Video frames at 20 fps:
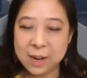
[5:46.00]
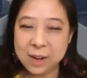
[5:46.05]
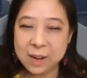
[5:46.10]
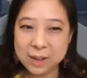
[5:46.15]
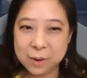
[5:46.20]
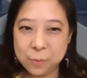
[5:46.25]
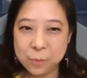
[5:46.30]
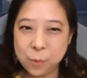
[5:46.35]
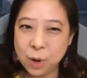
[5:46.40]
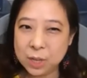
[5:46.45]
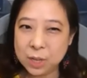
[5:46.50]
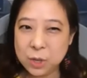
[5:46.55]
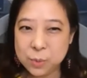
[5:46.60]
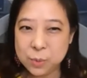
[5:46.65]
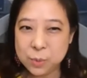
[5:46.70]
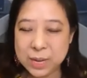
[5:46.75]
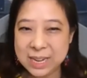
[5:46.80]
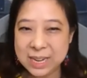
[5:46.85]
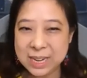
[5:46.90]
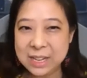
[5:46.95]
What do we
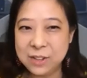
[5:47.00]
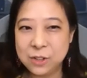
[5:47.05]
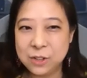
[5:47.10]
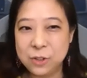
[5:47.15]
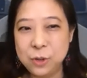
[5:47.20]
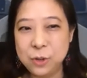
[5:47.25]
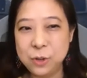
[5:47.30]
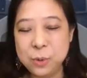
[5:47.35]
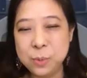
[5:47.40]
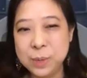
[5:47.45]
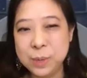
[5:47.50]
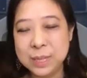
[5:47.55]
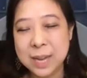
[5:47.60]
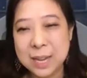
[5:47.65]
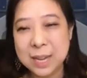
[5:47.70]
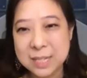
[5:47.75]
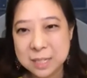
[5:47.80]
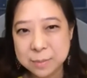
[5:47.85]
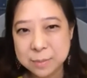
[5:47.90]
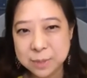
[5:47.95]
need to do with
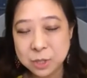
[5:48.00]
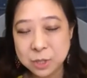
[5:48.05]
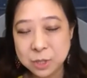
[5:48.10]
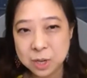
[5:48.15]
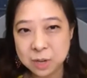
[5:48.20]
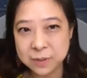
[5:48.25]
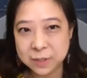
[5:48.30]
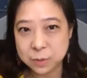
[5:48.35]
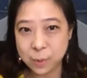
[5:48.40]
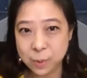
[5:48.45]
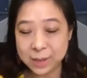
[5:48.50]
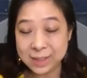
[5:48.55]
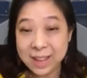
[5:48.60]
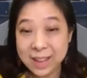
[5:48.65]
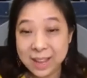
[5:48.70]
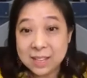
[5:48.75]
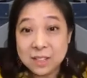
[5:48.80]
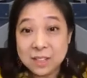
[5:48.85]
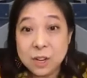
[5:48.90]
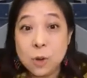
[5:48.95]
customer service when
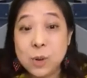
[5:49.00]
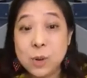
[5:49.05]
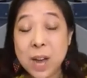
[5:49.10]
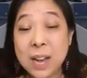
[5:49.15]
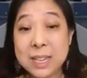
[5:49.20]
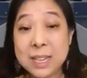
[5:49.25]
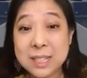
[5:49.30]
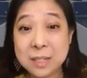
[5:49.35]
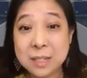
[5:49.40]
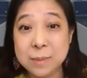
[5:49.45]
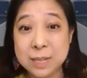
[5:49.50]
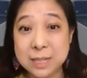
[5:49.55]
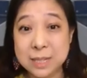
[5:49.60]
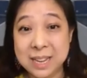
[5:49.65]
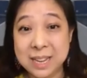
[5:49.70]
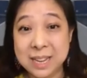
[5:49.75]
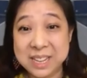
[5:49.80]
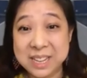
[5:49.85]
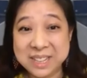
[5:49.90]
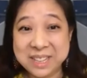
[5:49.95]
there's no customers?
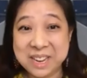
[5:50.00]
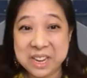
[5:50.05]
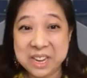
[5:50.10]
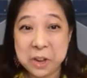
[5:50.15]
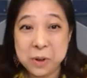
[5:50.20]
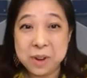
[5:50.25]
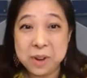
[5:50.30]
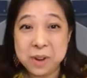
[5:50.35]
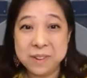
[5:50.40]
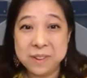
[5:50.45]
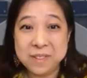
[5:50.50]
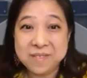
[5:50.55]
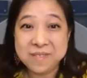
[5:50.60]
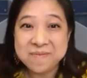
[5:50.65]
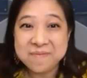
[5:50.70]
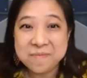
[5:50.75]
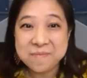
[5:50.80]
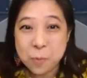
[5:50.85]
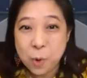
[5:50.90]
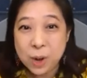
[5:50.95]
They don't even
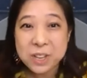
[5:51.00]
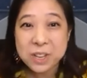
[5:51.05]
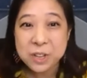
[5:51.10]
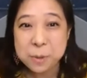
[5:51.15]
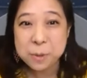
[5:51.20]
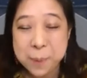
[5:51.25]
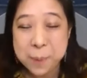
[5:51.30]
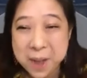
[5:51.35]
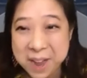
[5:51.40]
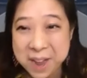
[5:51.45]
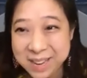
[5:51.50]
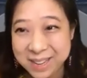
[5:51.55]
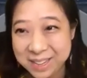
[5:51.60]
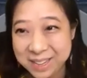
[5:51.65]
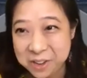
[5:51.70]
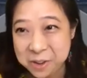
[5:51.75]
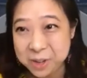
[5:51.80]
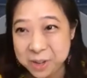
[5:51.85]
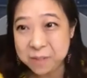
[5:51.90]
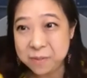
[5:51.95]
want to buy. They
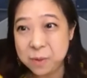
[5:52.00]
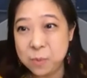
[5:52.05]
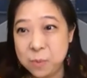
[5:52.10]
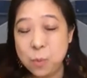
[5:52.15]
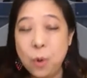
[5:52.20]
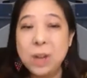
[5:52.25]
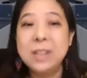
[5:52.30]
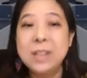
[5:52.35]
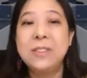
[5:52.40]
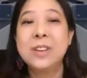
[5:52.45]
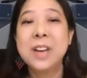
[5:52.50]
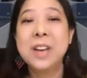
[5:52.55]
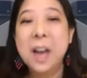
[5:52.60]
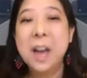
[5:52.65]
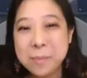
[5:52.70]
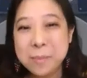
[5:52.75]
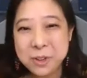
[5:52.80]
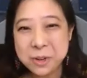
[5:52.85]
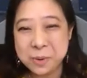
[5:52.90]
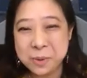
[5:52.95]
don't even want to come
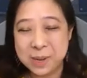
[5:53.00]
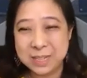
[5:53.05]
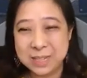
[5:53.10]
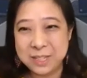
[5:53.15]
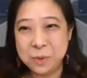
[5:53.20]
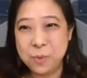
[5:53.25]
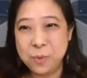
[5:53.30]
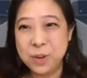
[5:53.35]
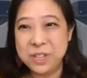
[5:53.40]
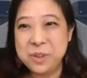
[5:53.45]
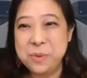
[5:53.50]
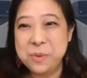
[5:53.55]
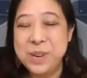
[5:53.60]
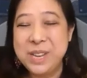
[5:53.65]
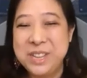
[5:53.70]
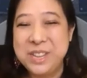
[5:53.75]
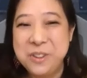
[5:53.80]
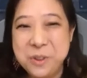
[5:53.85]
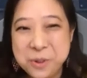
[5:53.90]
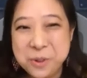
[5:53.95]
to us. So what do we
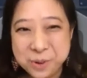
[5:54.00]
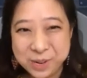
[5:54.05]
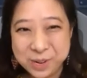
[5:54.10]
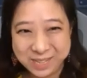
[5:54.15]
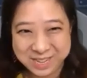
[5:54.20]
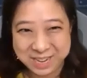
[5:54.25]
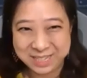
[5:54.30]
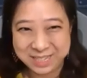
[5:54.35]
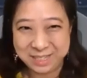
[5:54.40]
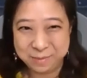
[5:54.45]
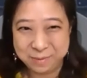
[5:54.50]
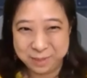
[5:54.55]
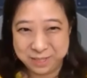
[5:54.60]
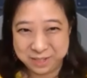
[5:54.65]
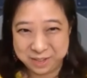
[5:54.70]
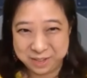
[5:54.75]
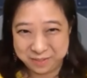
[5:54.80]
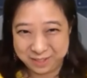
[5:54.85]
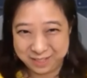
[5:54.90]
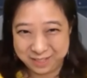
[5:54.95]
do in customer
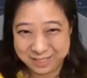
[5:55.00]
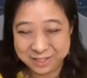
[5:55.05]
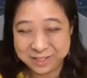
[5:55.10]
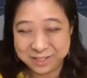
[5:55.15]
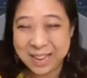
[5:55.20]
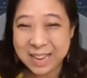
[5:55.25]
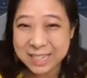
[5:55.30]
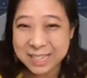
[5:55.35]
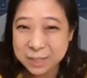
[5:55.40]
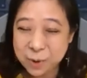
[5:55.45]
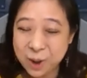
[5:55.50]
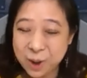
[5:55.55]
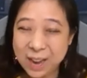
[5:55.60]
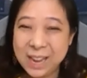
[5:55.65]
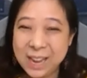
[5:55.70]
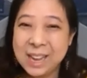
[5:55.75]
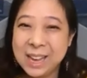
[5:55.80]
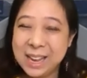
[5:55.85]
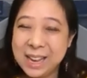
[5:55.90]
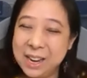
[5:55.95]
service? So that's why
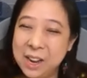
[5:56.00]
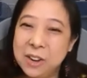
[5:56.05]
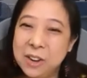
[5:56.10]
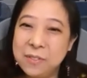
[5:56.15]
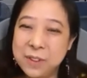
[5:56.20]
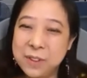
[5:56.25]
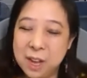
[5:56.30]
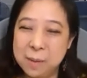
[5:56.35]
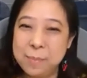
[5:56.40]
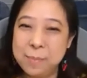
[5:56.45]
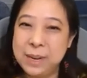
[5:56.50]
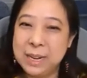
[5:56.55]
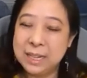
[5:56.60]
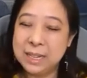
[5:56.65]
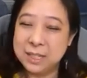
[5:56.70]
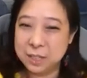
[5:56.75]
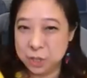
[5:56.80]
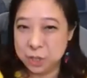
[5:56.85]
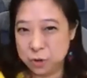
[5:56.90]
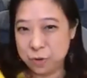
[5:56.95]
a lot of companies
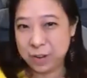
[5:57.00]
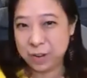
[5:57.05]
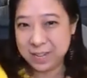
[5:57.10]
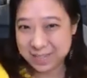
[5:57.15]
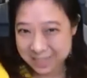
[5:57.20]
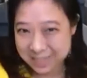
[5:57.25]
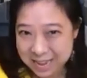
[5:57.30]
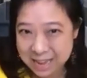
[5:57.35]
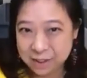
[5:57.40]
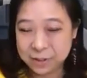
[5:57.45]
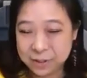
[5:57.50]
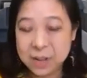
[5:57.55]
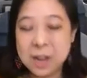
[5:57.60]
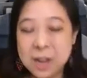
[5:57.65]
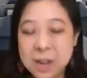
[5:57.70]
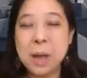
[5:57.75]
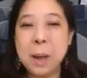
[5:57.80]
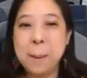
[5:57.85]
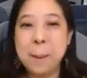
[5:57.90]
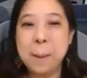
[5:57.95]
shrink down.
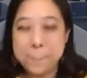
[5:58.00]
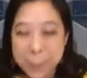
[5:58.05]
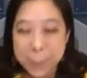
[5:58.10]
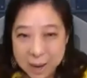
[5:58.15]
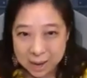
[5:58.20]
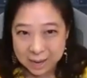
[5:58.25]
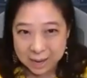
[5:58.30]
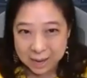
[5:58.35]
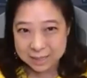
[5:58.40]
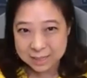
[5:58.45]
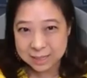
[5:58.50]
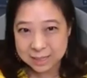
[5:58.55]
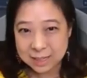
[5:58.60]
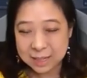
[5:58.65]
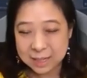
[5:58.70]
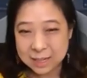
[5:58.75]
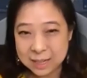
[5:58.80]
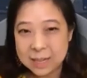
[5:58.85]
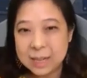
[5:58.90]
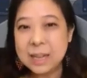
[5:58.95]
But
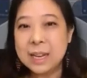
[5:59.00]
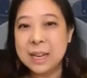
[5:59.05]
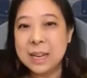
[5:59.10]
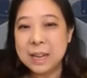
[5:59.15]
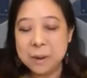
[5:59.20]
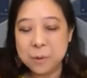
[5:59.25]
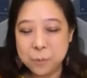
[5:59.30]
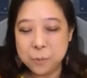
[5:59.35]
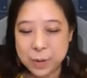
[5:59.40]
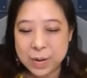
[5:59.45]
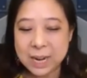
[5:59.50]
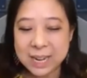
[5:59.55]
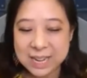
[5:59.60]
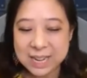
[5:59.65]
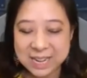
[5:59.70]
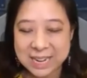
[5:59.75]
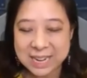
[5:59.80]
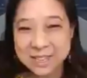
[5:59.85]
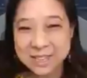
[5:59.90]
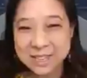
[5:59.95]
we need
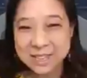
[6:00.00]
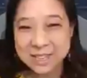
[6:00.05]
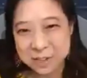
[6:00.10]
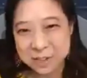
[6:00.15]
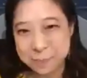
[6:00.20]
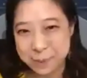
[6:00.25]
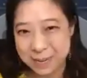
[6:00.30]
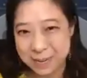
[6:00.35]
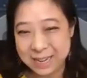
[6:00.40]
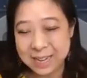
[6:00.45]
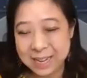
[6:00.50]
to be